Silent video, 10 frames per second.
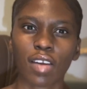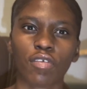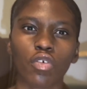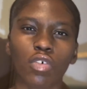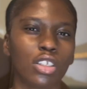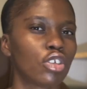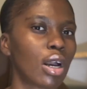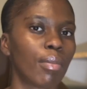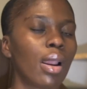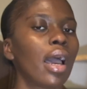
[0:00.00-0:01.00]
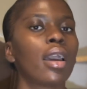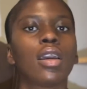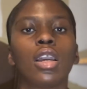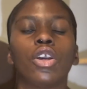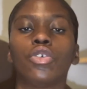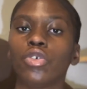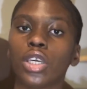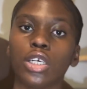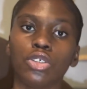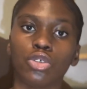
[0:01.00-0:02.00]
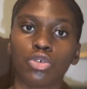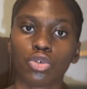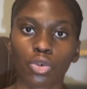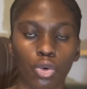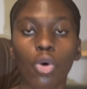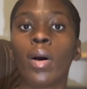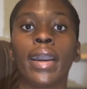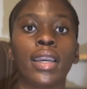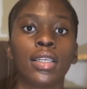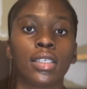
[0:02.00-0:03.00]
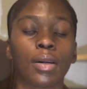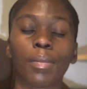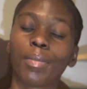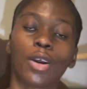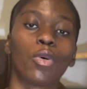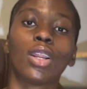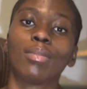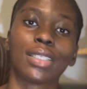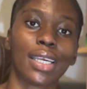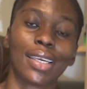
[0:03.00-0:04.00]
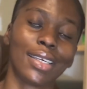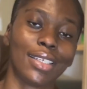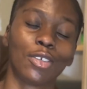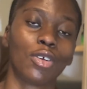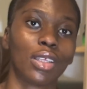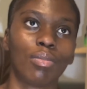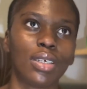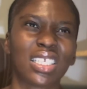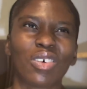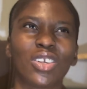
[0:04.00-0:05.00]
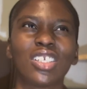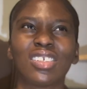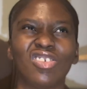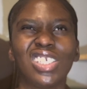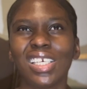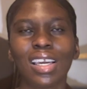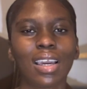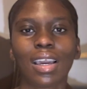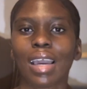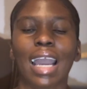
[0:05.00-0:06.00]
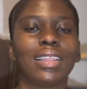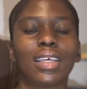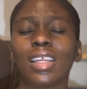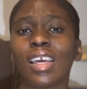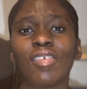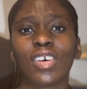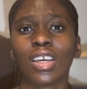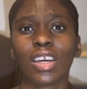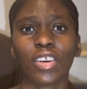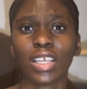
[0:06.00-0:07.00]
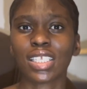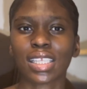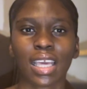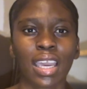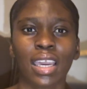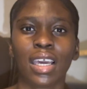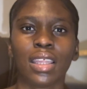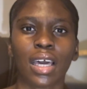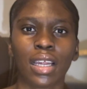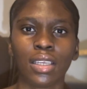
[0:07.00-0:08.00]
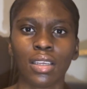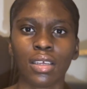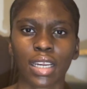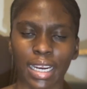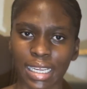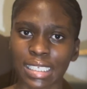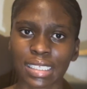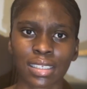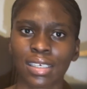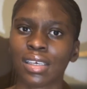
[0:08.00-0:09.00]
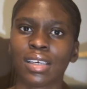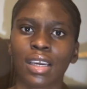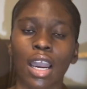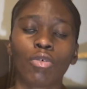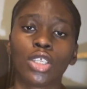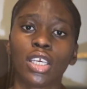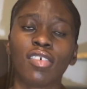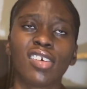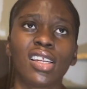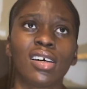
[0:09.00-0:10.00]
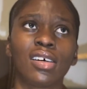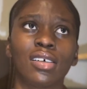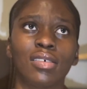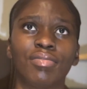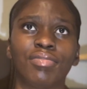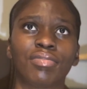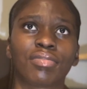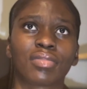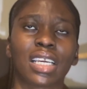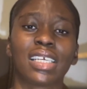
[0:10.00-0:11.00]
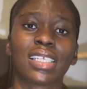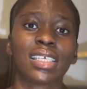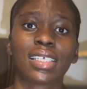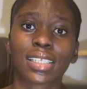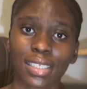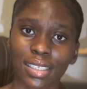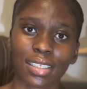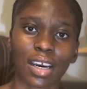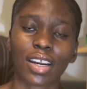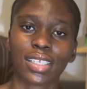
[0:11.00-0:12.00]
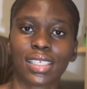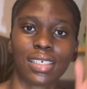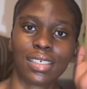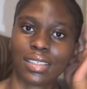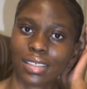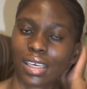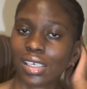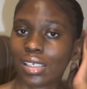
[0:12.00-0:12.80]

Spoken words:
If you want to apply, you can go ahead. But all I'm saying is all the best. I didn't have a great stay at that res. I would give it a 6 out of 10. Eh?